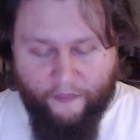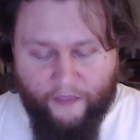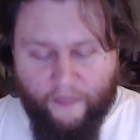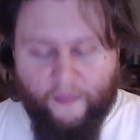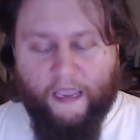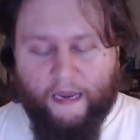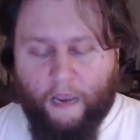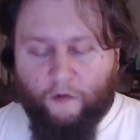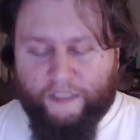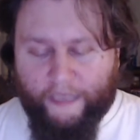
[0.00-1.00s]
then they
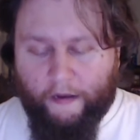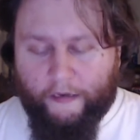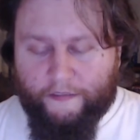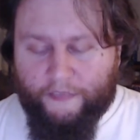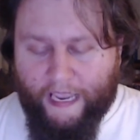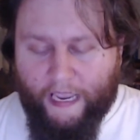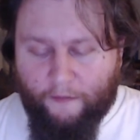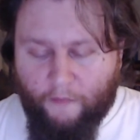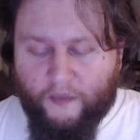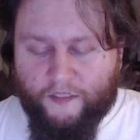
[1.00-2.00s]
announced Gods
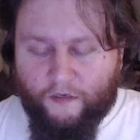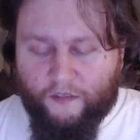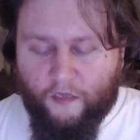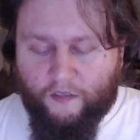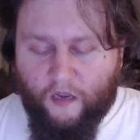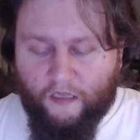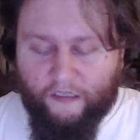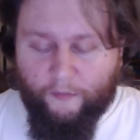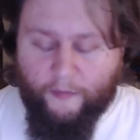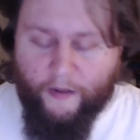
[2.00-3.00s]
and Monsters. I'll talk a
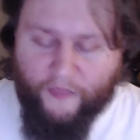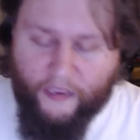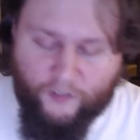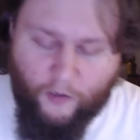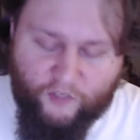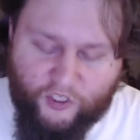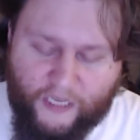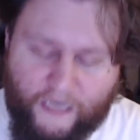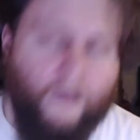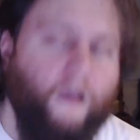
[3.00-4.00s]
little bit about that. So I'm just
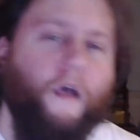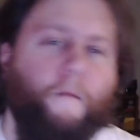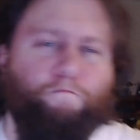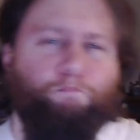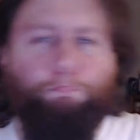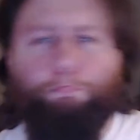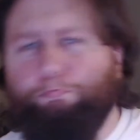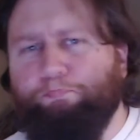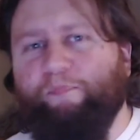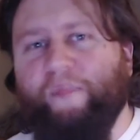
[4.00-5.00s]
gonna
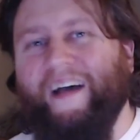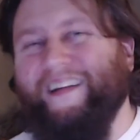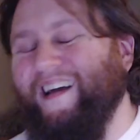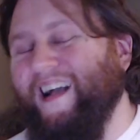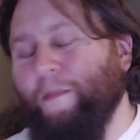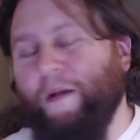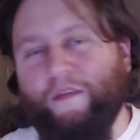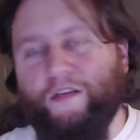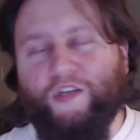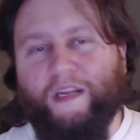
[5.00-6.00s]
not talk about
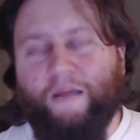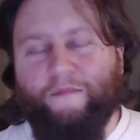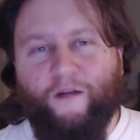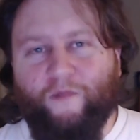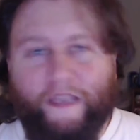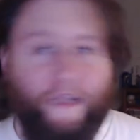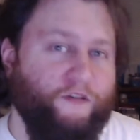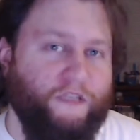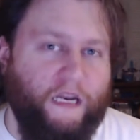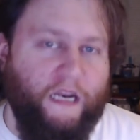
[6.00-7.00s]
the shit I'm not really
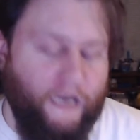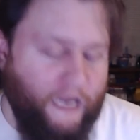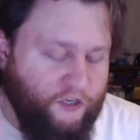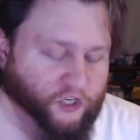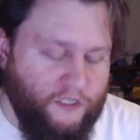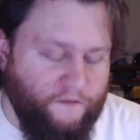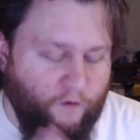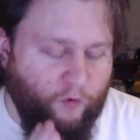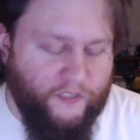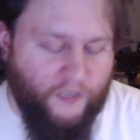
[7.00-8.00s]
interested in and just
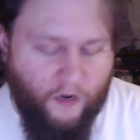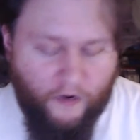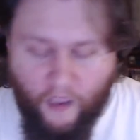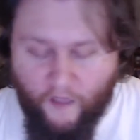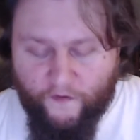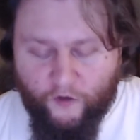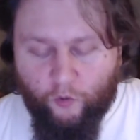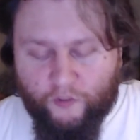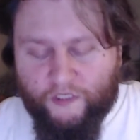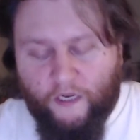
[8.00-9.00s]
focus on the
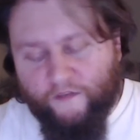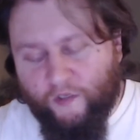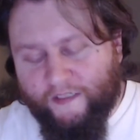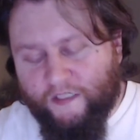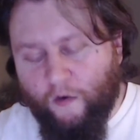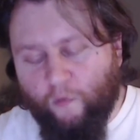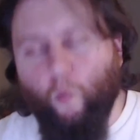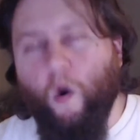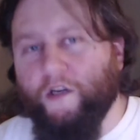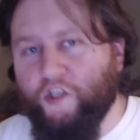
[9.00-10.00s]
cool stuff. So let's start with
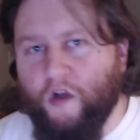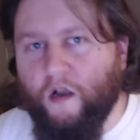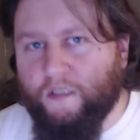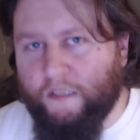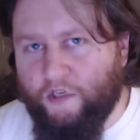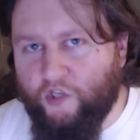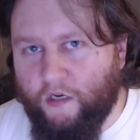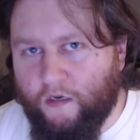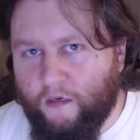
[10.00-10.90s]
Watch Dogs Legion.